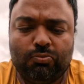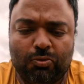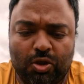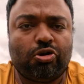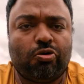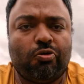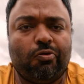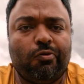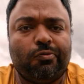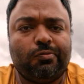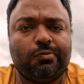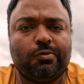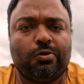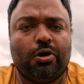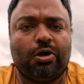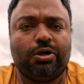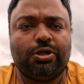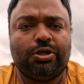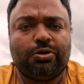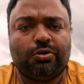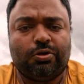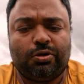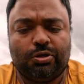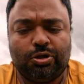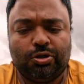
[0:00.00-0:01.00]
So all
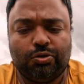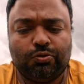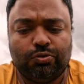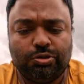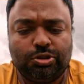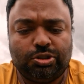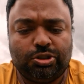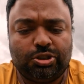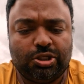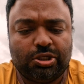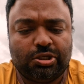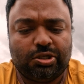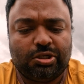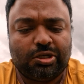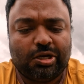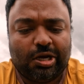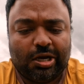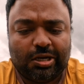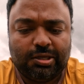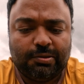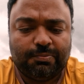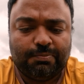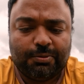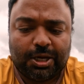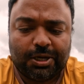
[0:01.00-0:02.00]
in all, a good chicken
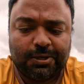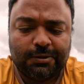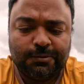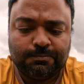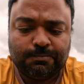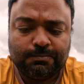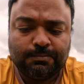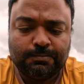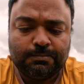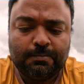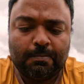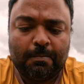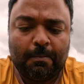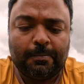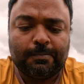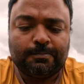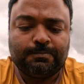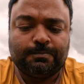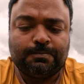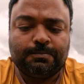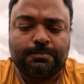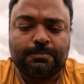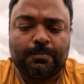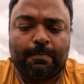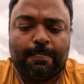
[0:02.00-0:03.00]
curry pie.
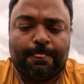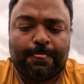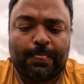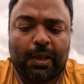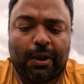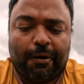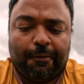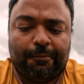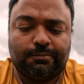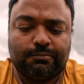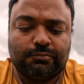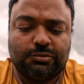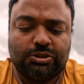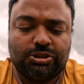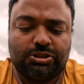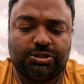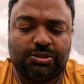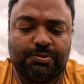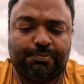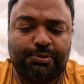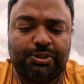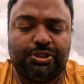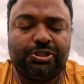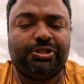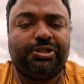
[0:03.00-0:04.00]
It's
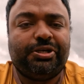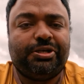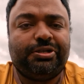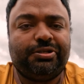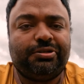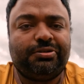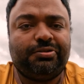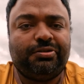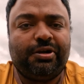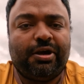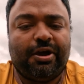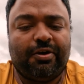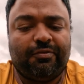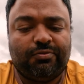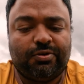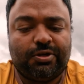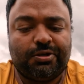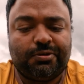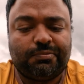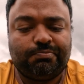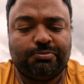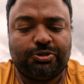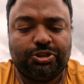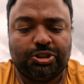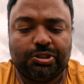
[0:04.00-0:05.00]
a pity they didn't have
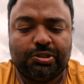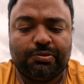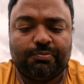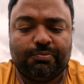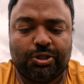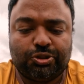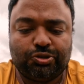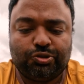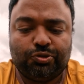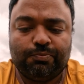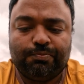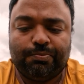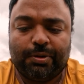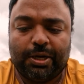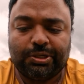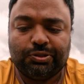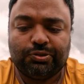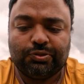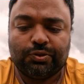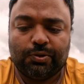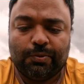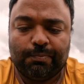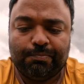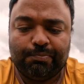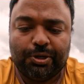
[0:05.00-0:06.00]
a chicken mushroom pie
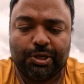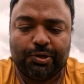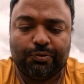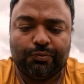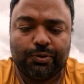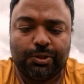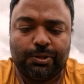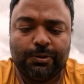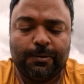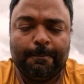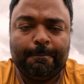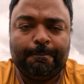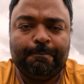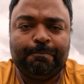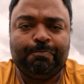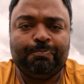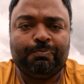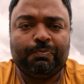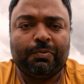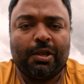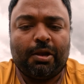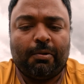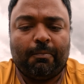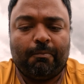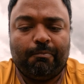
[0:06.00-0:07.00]
to compare with,
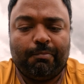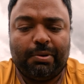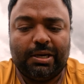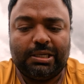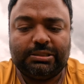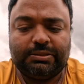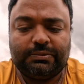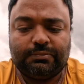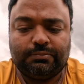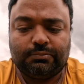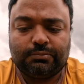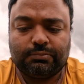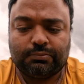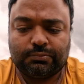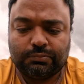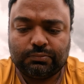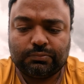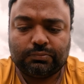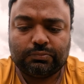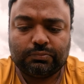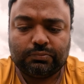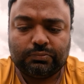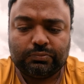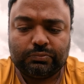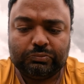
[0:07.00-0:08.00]
but
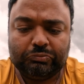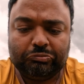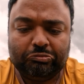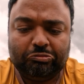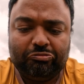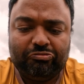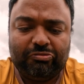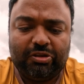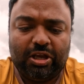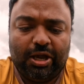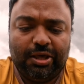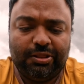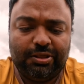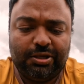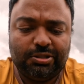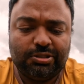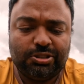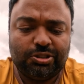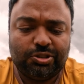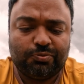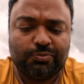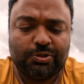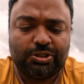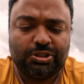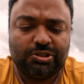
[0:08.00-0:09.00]
I think
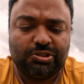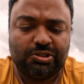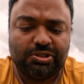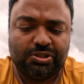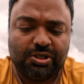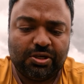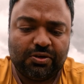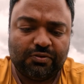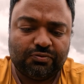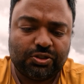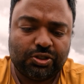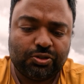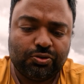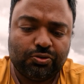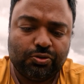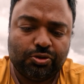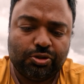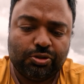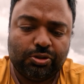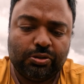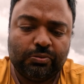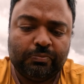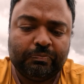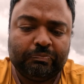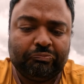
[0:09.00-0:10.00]
this one deserves a
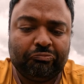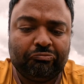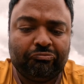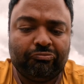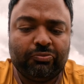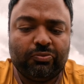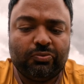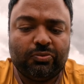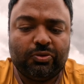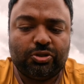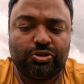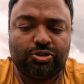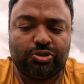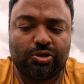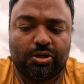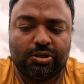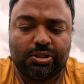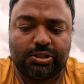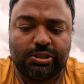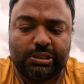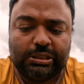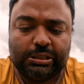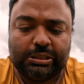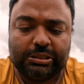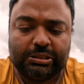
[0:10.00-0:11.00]
good
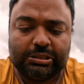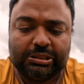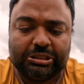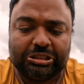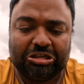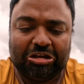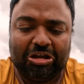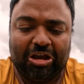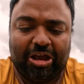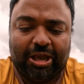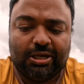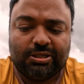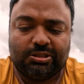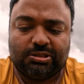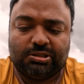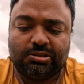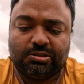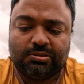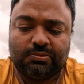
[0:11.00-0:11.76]
solid 8,